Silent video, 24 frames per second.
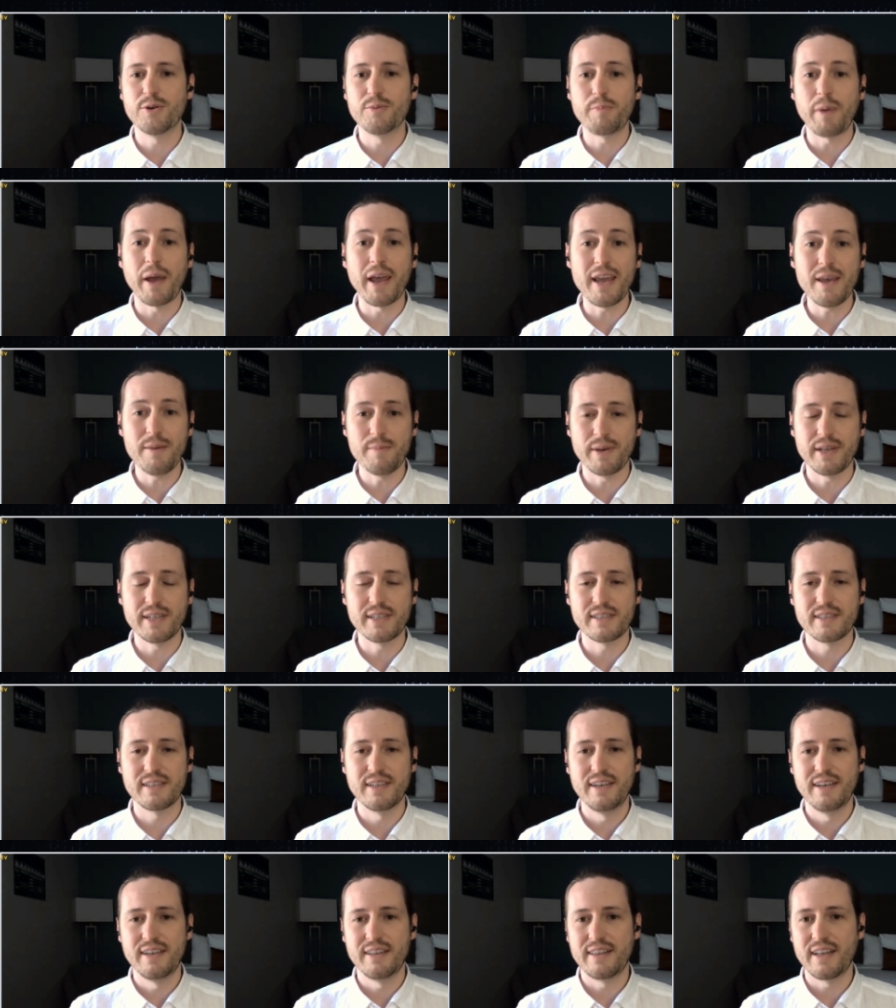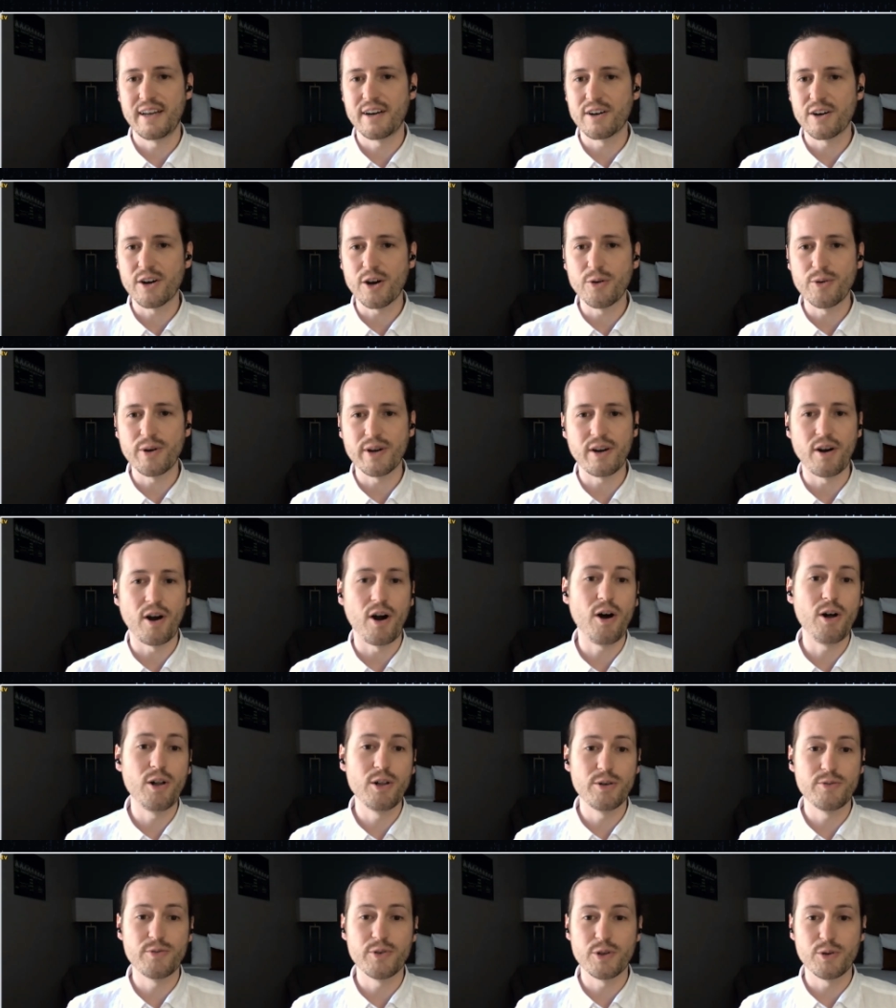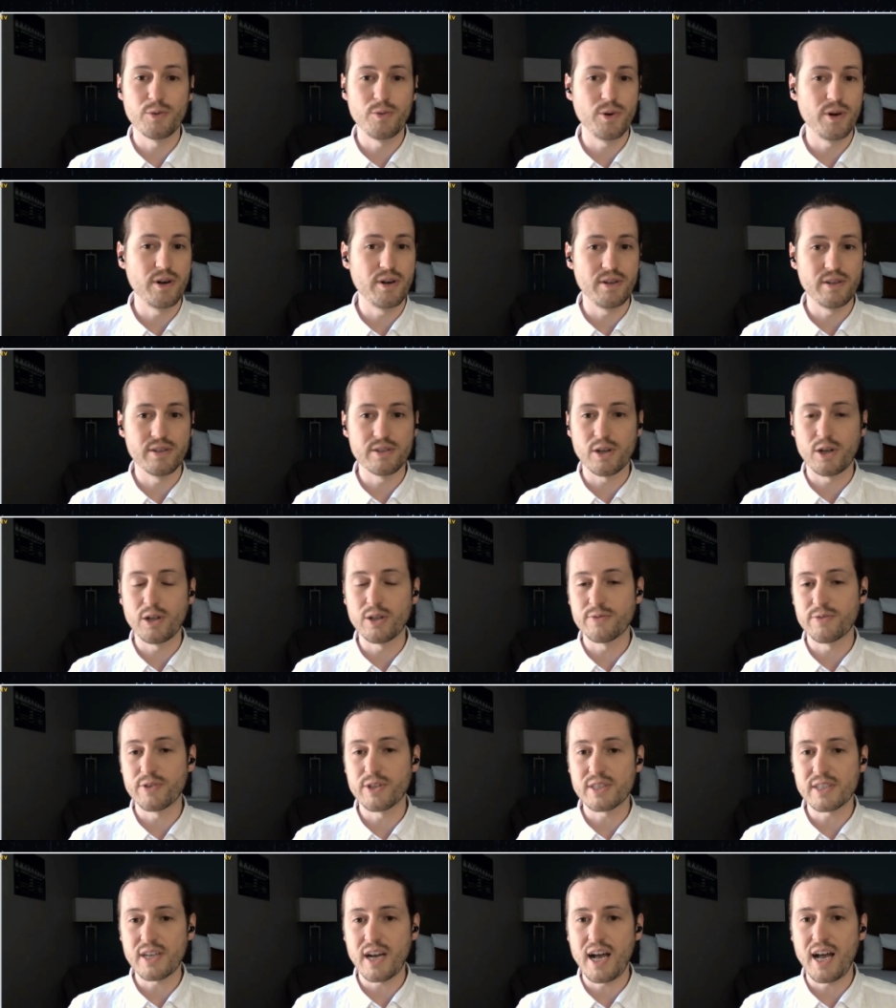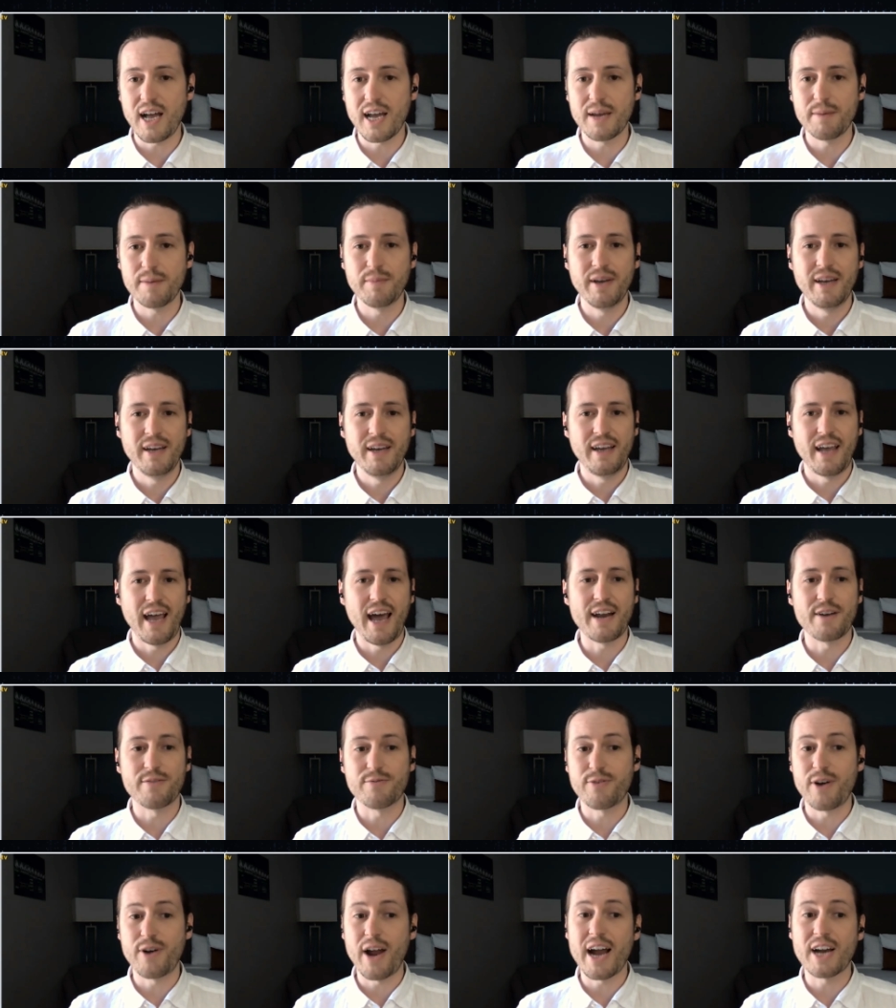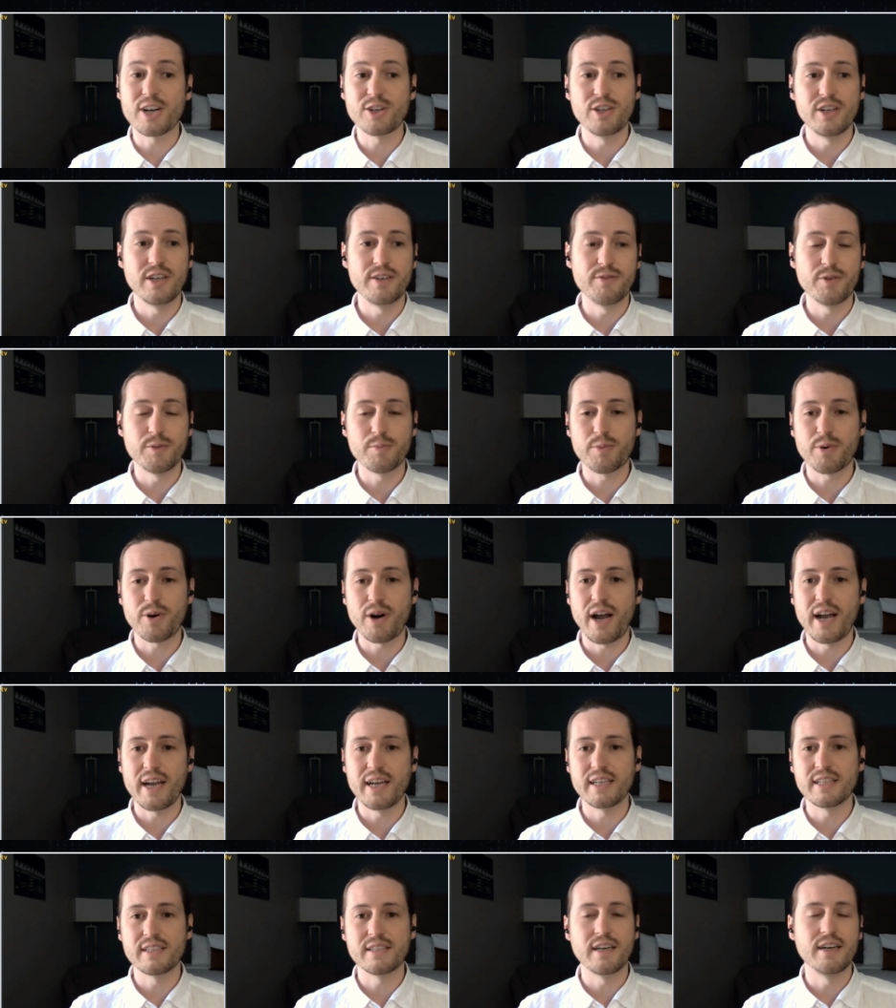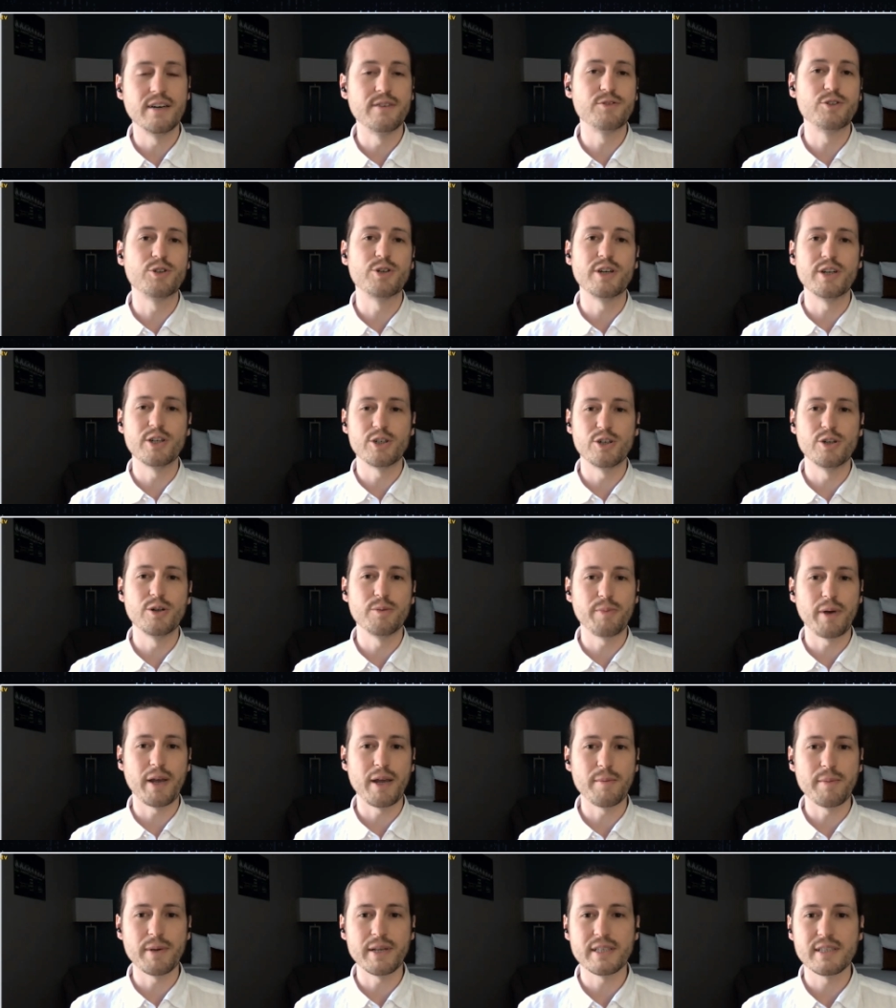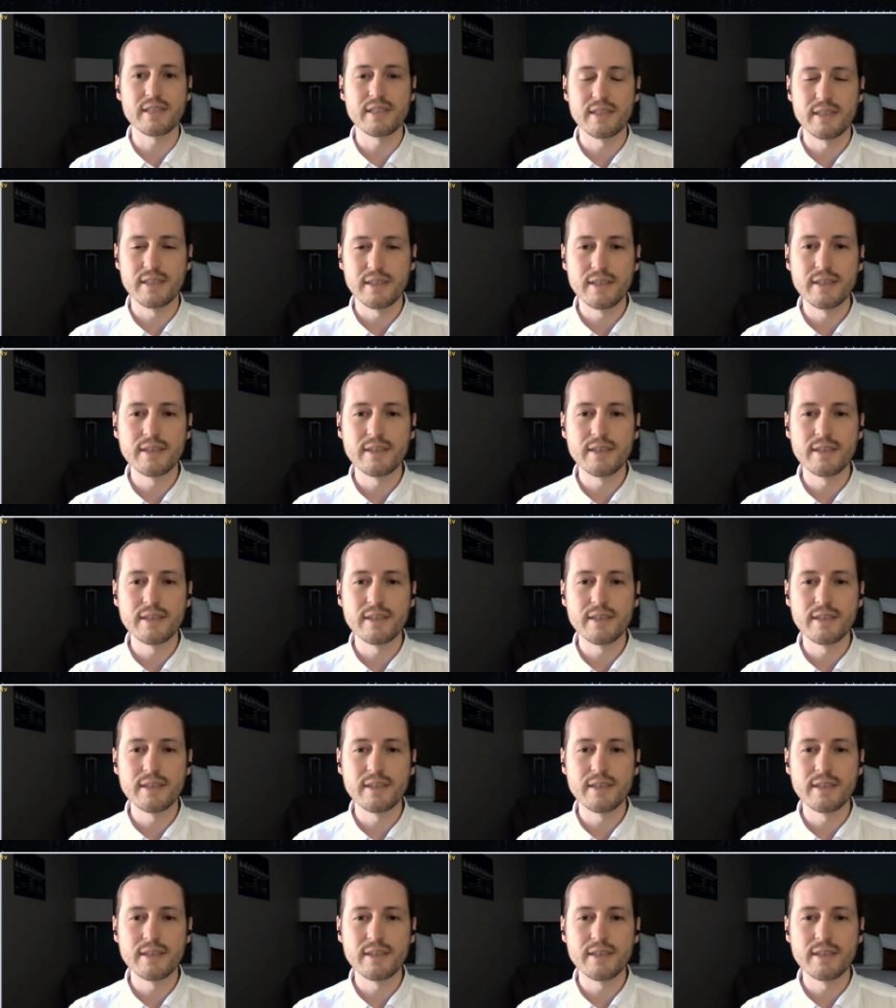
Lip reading: payments that are going all over the world, all over the time, at a fraction of the price of traditional payments.